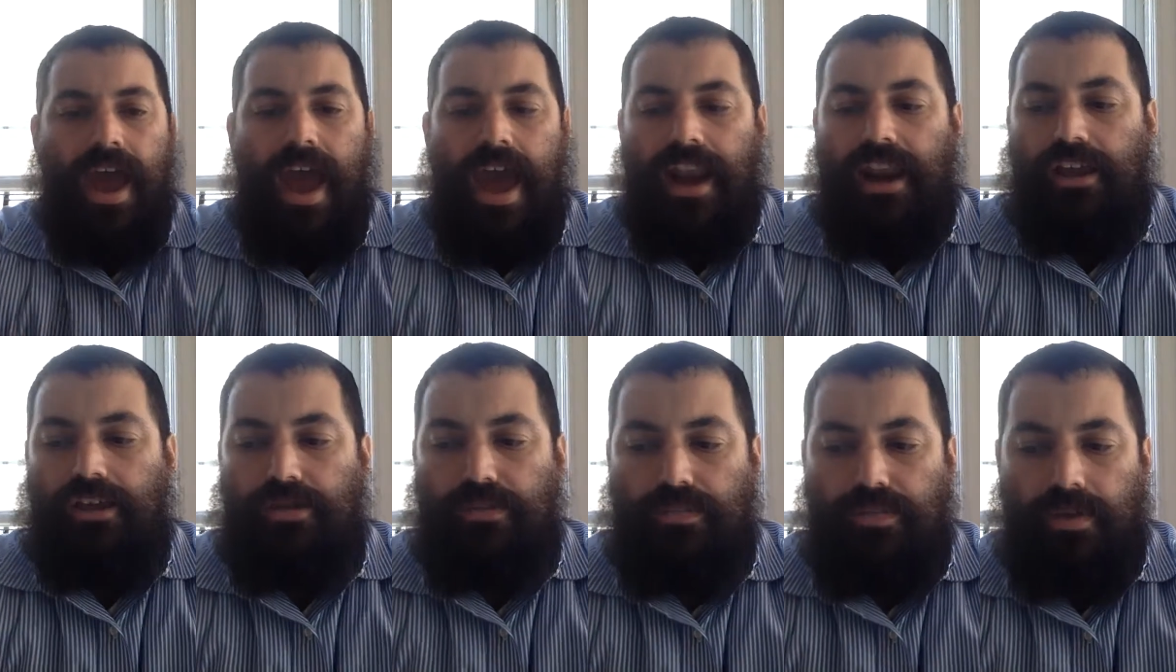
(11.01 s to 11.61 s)
and
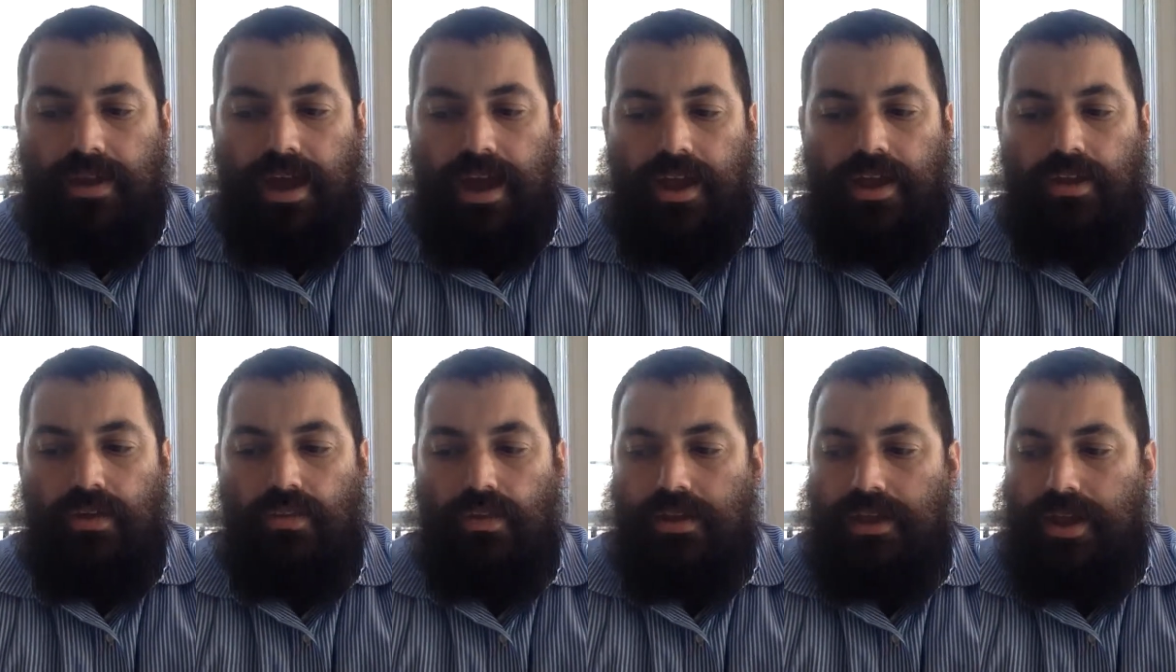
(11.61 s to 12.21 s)

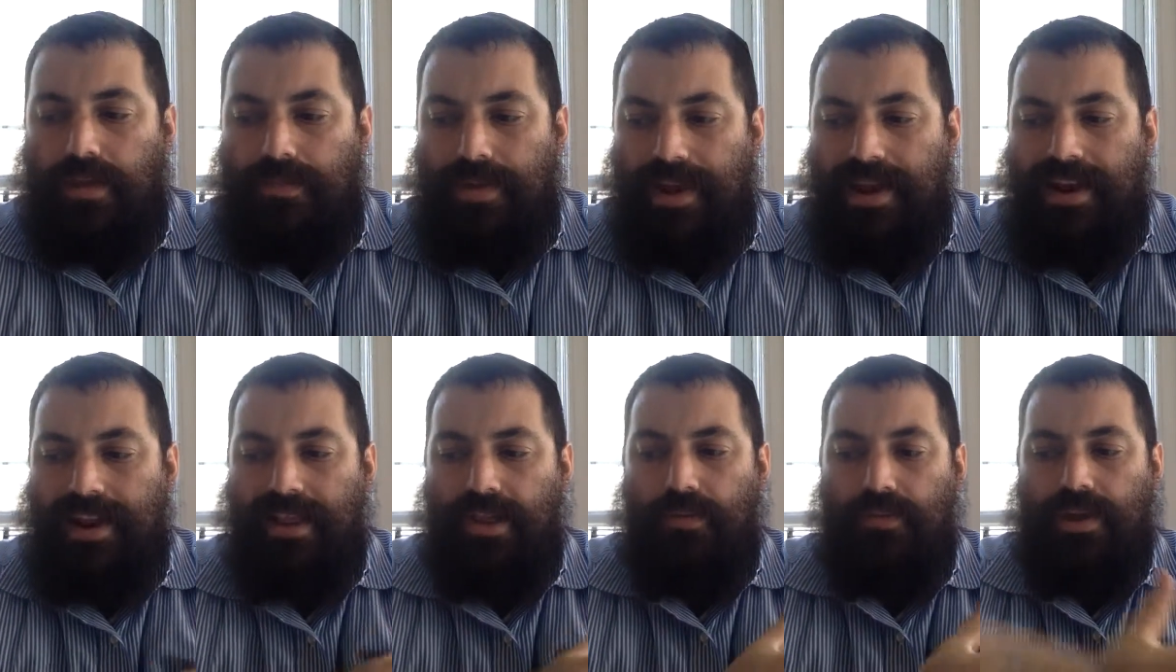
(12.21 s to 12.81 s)
explain what they
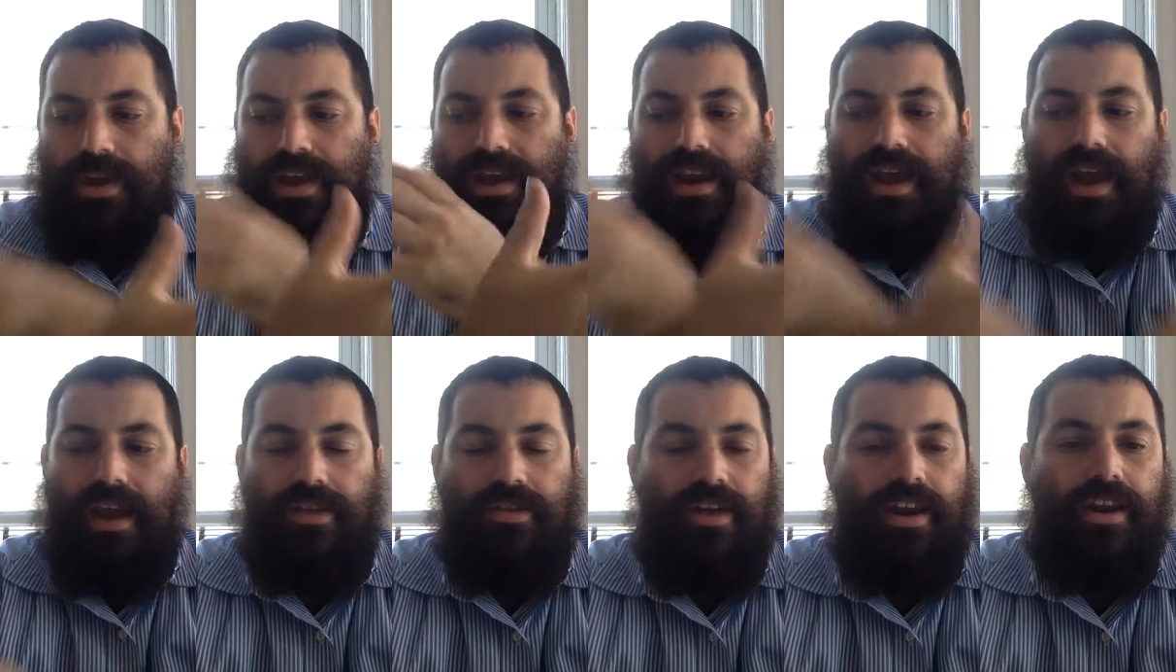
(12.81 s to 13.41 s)
mean, and then we can
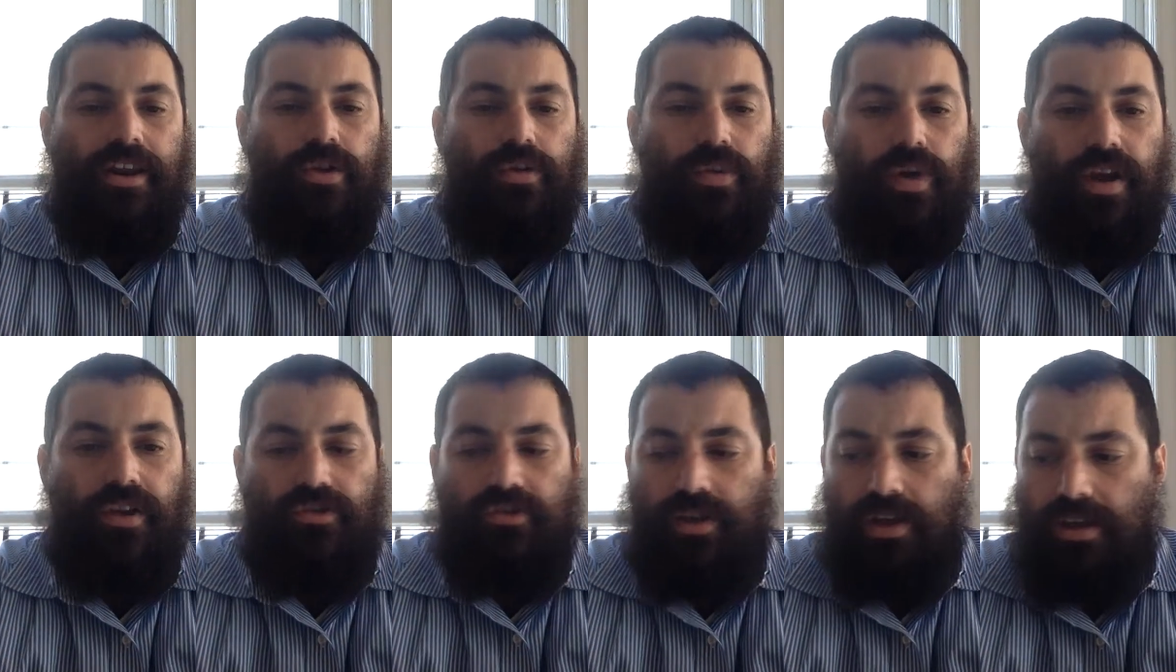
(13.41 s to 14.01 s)
answer any
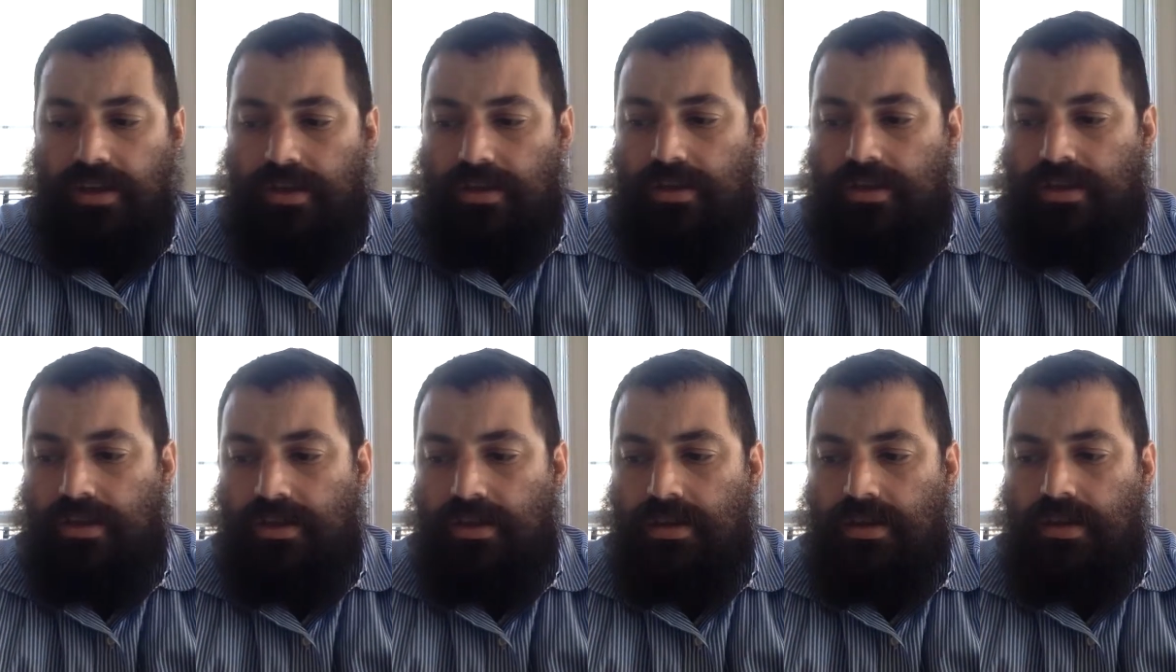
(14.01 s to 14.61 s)

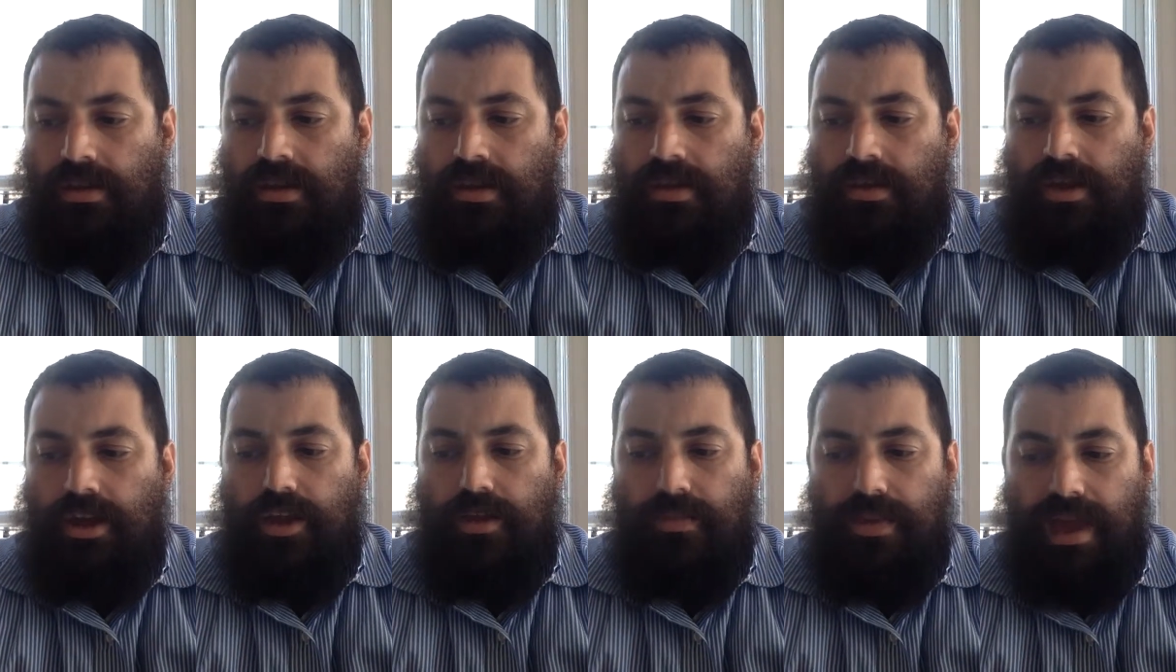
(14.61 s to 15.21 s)
questions
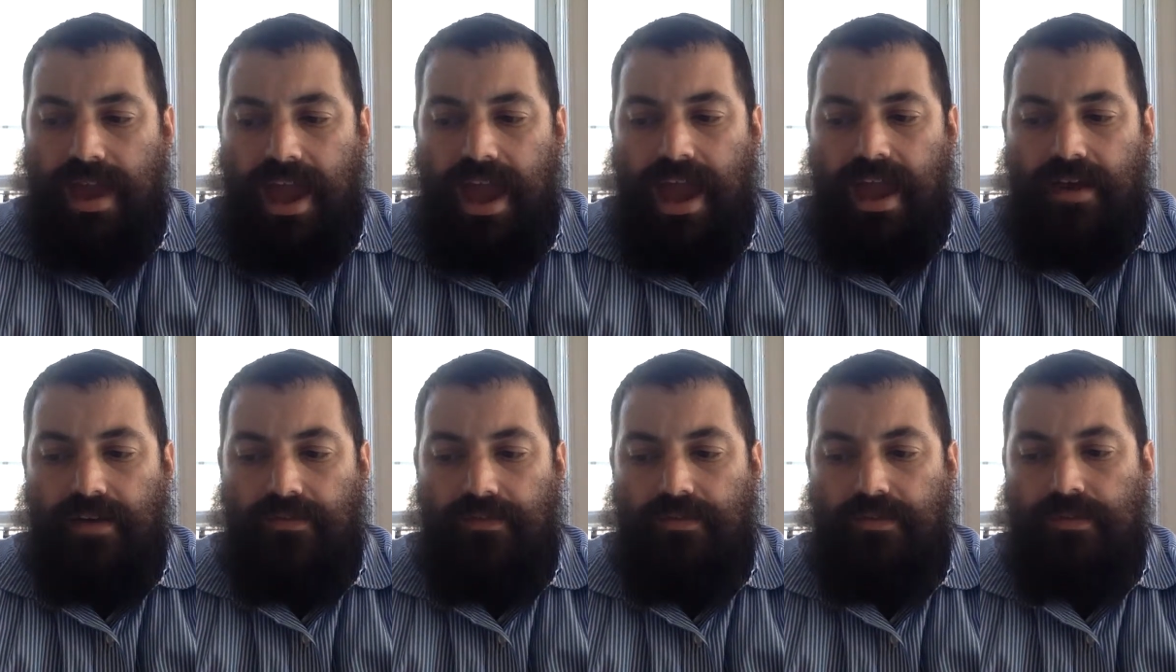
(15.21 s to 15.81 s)
that you may
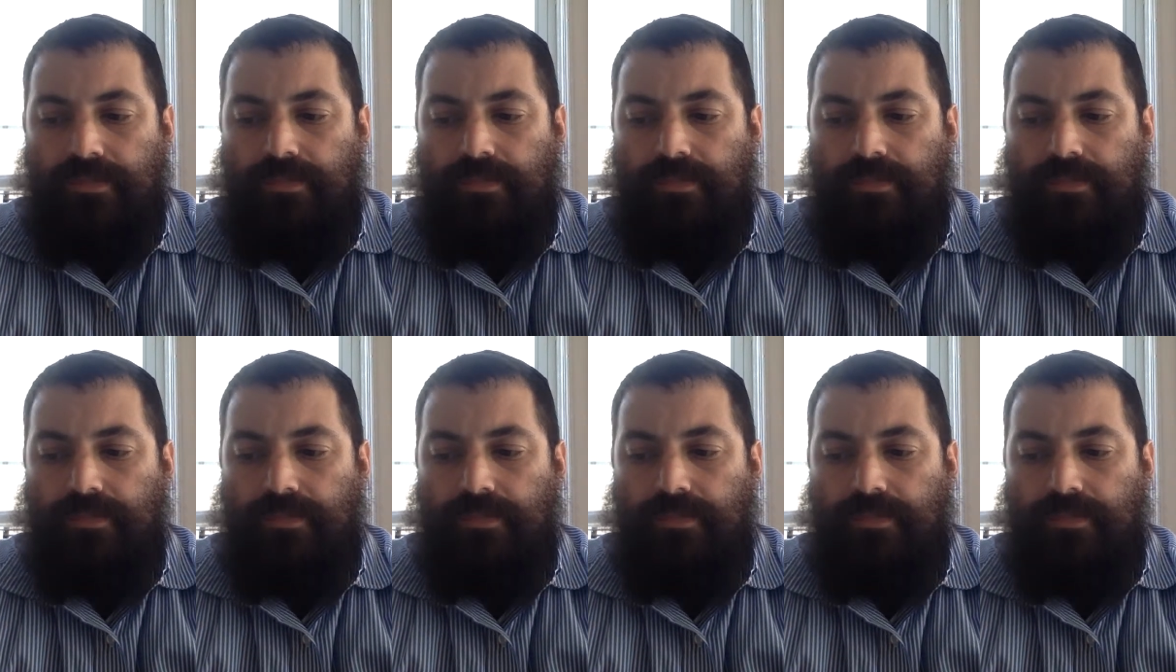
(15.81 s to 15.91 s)
have.